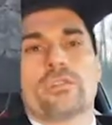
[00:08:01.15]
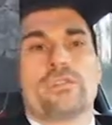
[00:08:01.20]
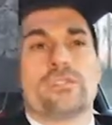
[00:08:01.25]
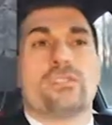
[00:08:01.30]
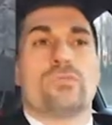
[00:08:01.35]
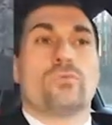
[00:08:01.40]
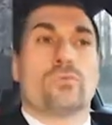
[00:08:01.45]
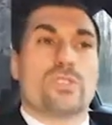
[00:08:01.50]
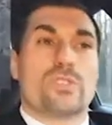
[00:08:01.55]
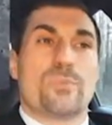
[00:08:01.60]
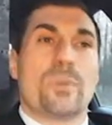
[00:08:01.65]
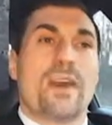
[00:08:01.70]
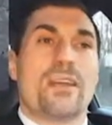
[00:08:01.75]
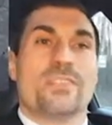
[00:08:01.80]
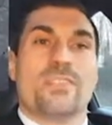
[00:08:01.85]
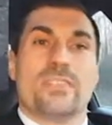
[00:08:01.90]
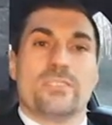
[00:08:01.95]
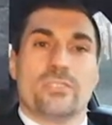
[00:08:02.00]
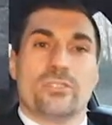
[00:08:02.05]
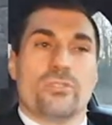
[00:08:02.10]

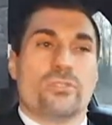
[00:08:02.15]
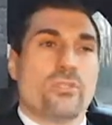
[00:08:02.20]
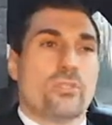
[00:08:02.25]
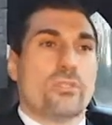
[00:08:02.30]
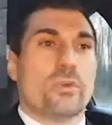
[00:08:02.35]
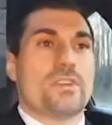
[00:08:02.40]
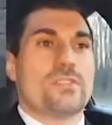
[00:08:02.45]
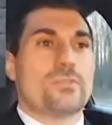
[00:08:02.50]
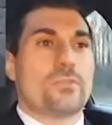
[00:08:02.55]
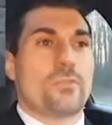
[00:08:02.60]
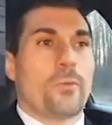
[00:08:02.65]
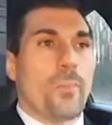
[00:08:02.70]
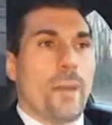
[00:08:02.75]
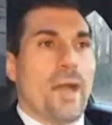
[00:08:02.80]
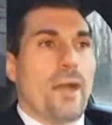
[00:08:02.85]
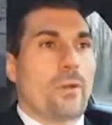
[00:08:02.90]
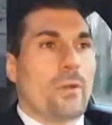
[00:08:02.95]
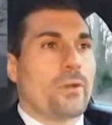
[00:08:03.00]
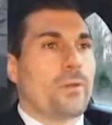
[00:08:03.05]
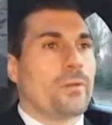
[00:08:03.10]
responding to your request for
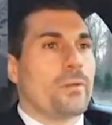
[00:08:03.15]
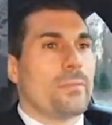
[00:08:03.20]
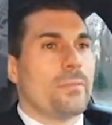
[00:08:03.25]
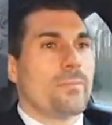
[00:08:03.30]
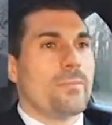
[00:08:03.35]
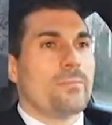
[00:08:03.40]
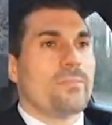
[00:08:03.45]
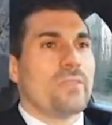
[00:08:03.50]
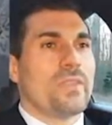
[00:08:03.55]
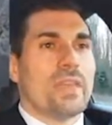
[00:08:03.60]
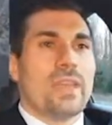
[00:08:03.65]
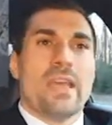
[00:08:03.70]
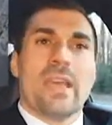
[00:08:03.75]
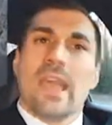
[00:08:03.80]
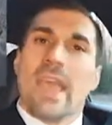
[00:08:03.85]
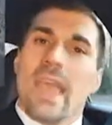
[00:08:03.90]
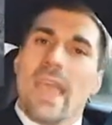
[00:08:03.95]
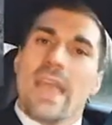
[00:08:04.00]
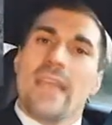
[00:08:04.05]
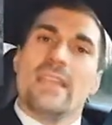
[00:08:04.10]
power.
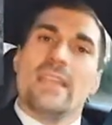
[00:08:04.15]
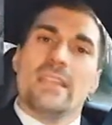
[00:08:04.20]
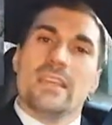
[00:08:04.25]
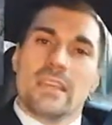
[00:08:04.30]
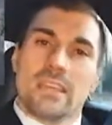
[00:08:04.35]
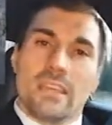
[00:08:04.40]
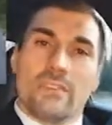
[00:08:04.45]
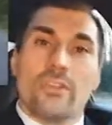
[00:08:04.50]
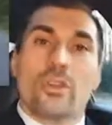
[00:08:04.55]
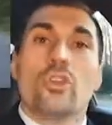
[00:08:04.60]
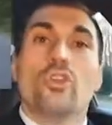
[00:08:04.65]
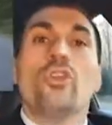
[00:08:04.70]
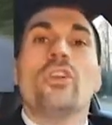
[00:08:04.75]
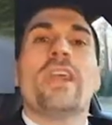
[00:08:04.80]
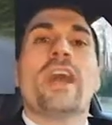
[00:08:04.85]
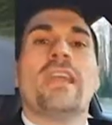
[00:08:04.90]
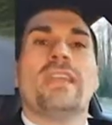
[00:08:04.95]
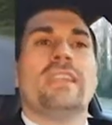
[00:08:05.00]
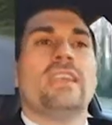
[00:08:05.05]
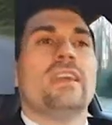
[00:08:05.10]
And give a good
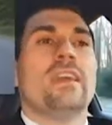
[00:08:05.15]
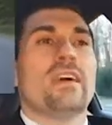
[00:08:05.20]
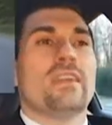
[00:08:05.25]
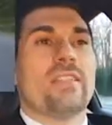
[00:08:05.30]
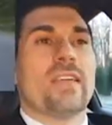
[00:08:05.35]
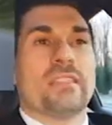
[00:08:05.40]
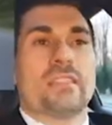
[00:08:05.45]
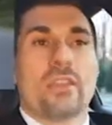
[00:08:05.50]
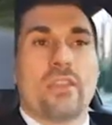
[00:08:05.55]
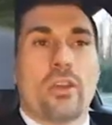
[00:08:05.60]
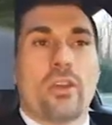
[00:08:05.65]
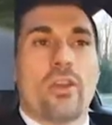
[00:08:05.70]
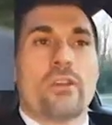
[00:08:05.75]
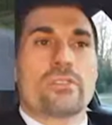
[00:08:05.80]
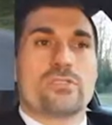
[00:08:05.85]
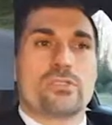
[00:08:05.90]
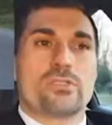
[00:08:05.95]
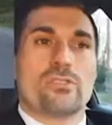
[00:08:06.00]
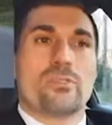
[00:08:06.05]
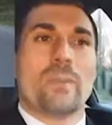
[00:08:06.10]
idea that the car
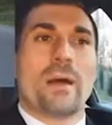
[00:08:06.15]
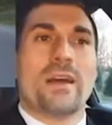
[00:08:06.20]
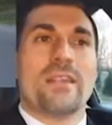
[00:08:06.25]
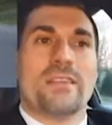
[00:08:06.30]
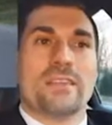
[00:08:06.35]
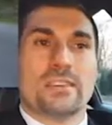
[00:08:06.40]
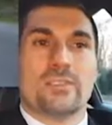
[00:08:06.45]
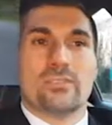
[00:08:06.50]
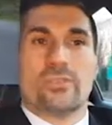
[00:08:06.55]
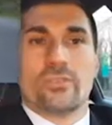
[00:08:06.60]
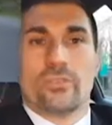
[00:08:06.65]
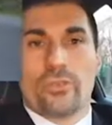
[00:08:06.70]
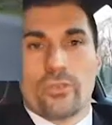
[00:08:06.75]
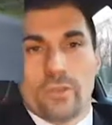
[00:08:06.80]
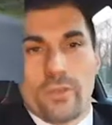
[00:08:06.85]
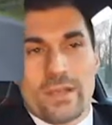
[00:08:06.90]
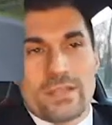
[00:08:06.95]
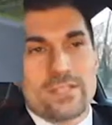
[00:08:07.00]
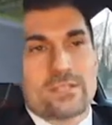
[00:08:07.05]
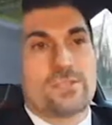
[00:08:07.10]
is responding to your
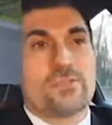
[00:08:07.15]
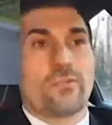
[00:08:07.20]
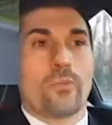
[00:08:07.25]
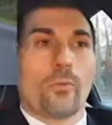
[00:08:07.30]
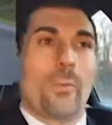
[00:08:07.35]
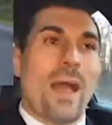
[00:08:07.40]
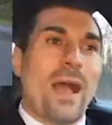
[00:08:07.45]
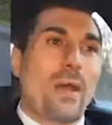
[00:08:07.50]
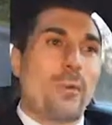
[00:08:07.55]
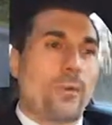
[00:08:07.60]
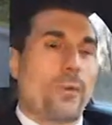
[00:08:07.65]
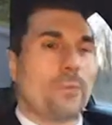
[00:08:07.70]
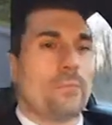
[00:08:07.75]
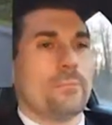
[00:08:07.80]
requests for power.